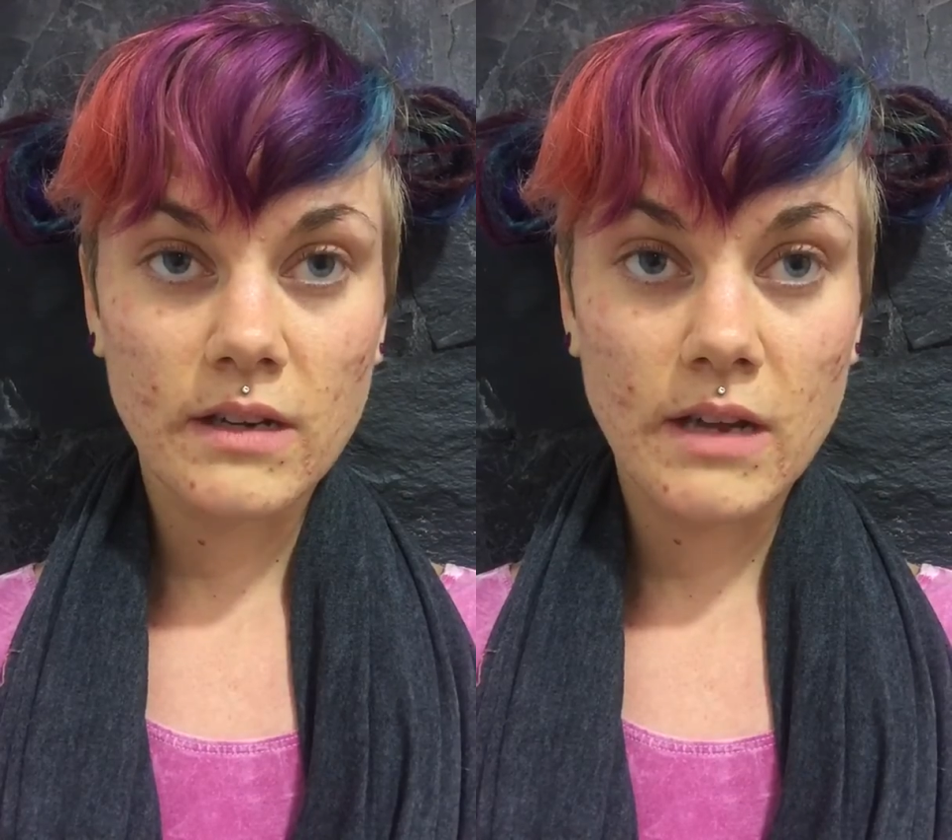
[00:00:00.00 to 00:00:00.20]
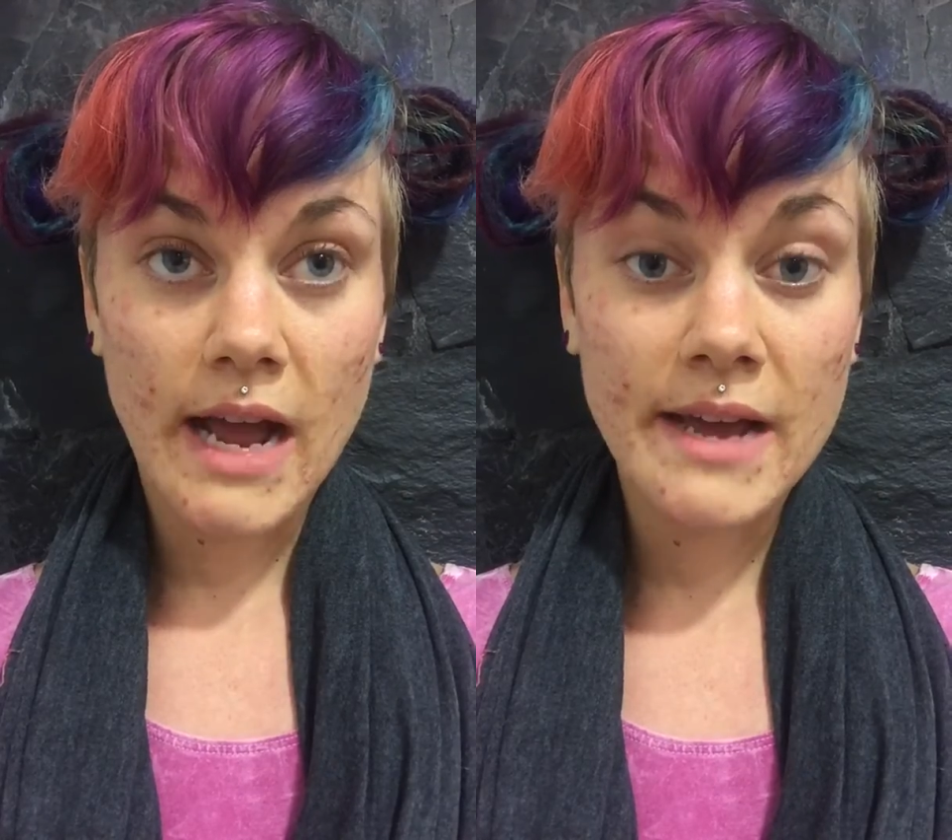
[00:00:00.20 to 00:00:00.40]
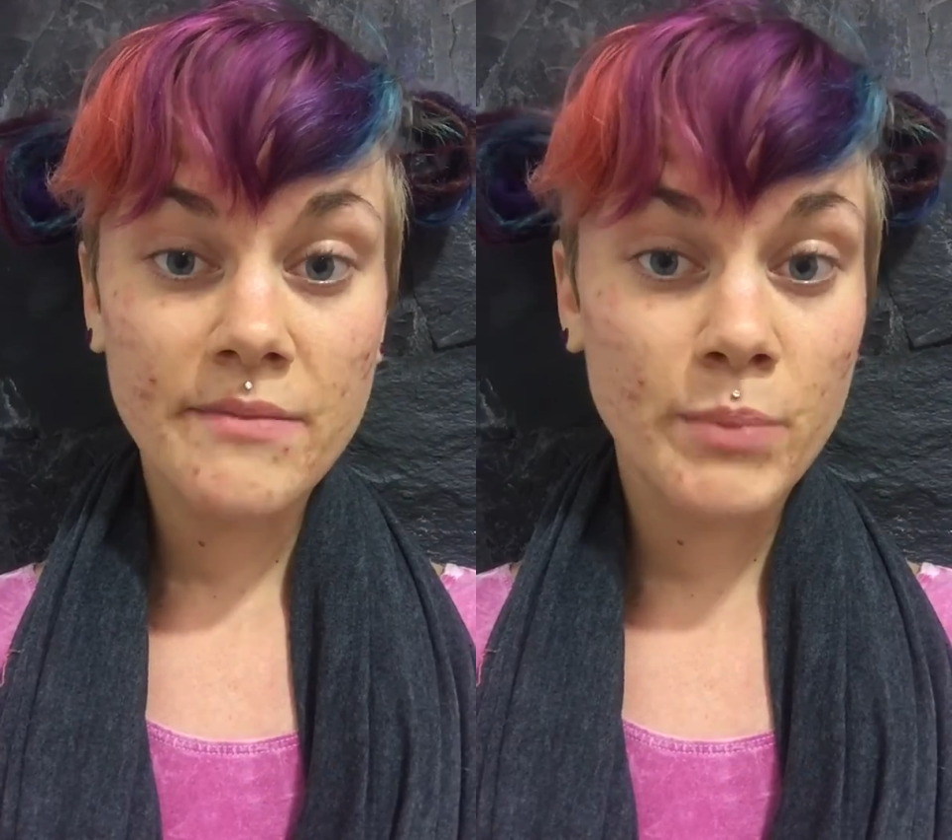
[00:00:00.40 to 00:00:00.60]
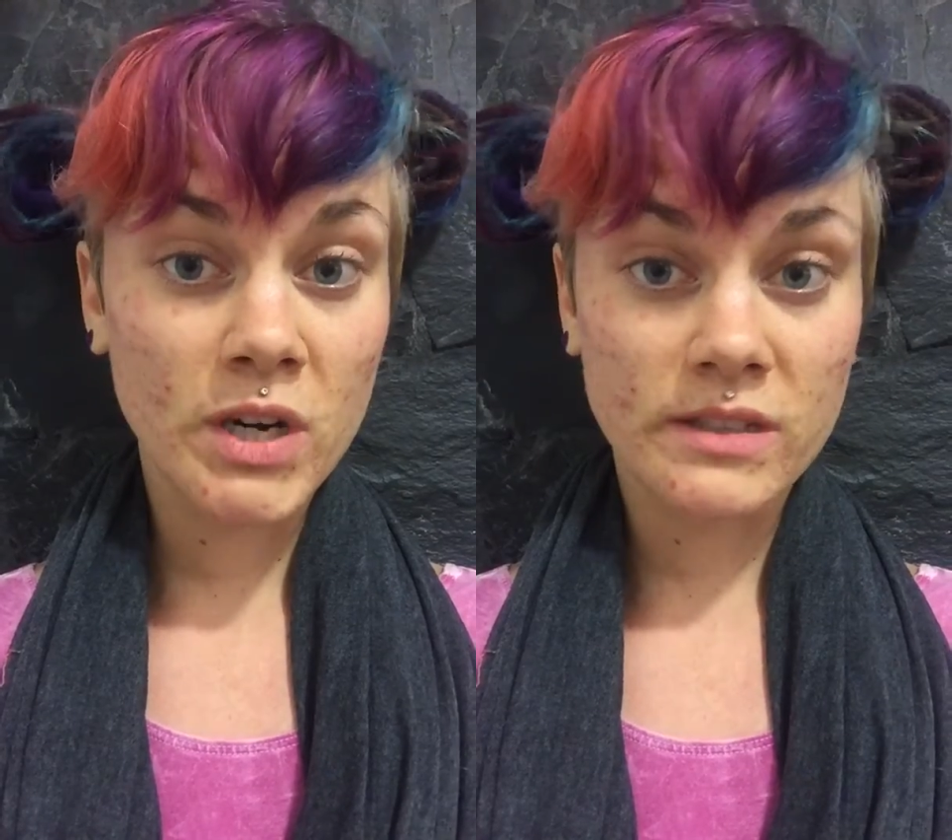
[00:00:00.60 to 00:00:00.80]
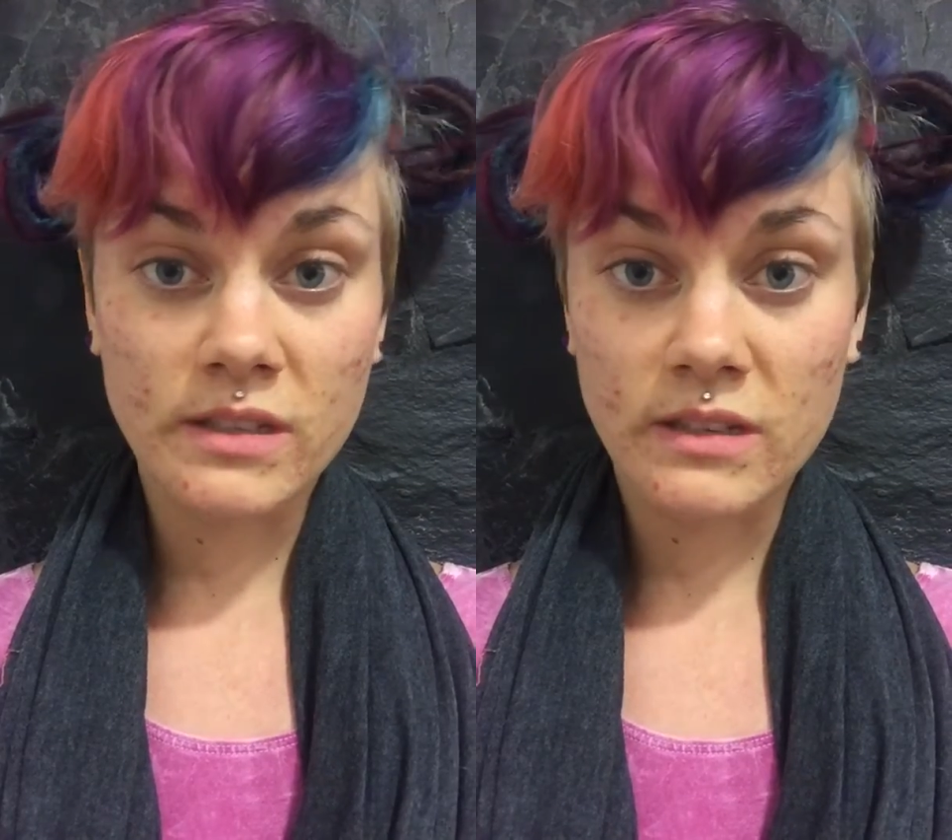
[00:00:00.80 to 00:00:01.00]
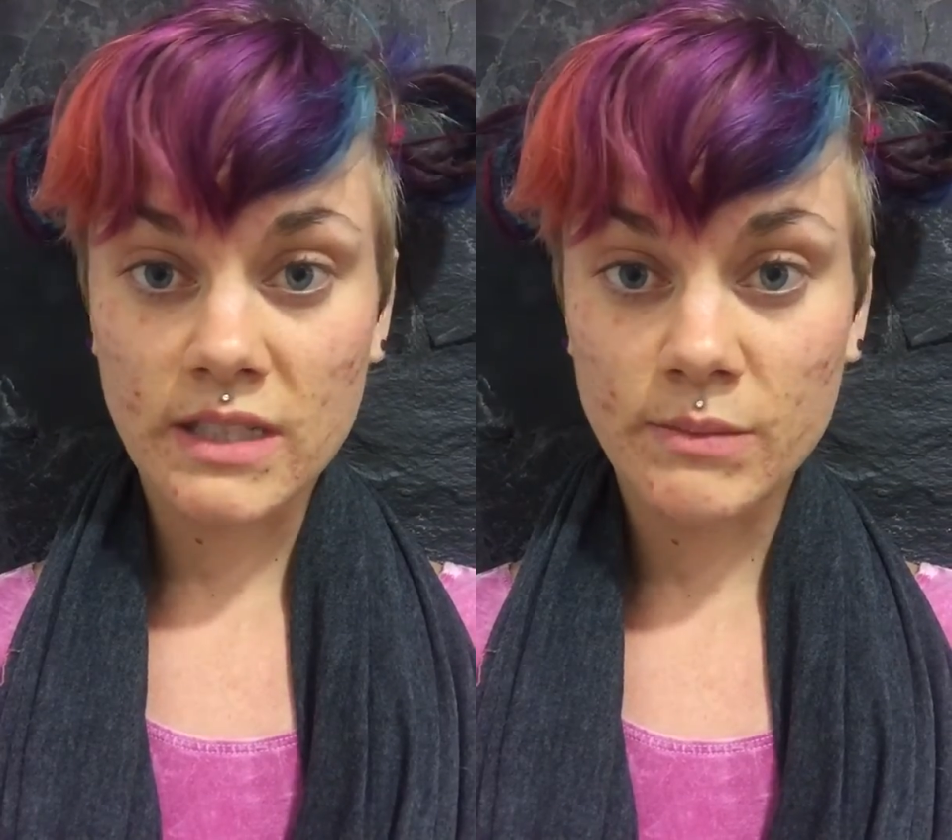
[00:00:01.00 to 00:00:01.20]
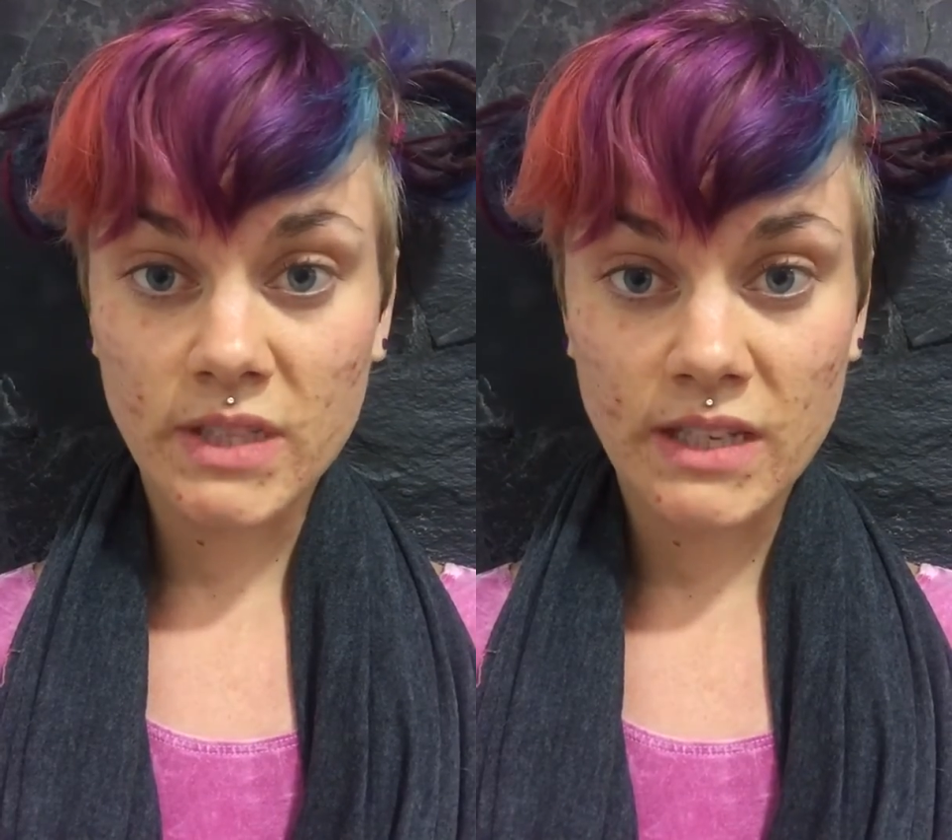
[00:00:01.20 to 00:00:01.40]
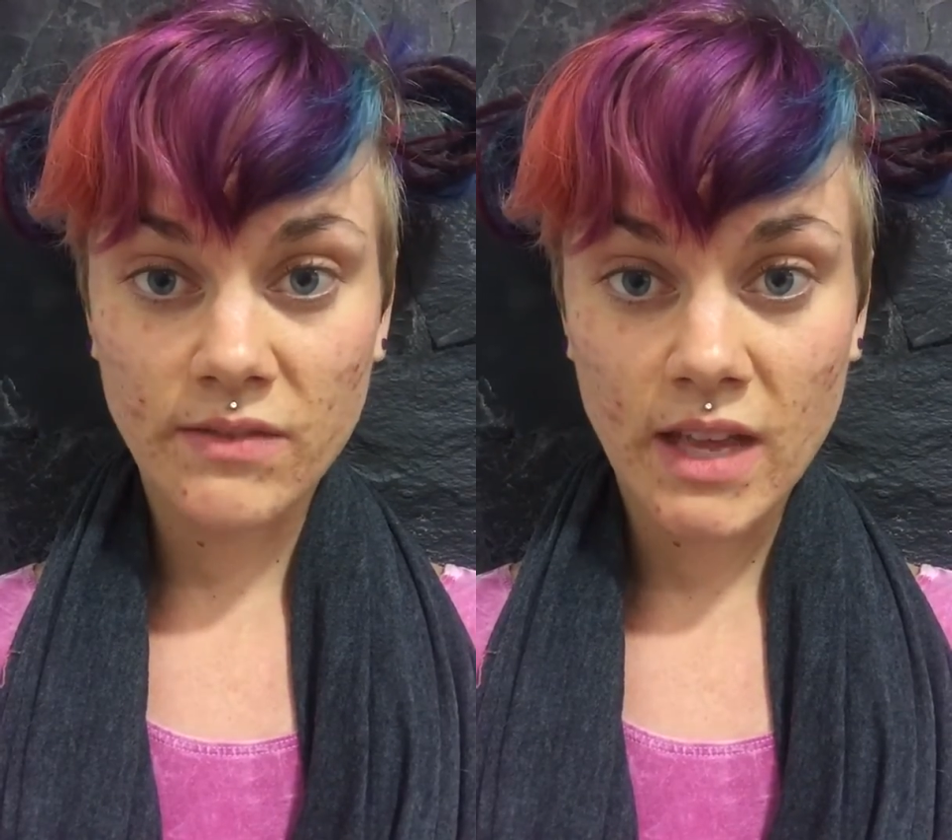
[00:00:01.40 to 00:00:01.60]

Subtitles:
I personally believe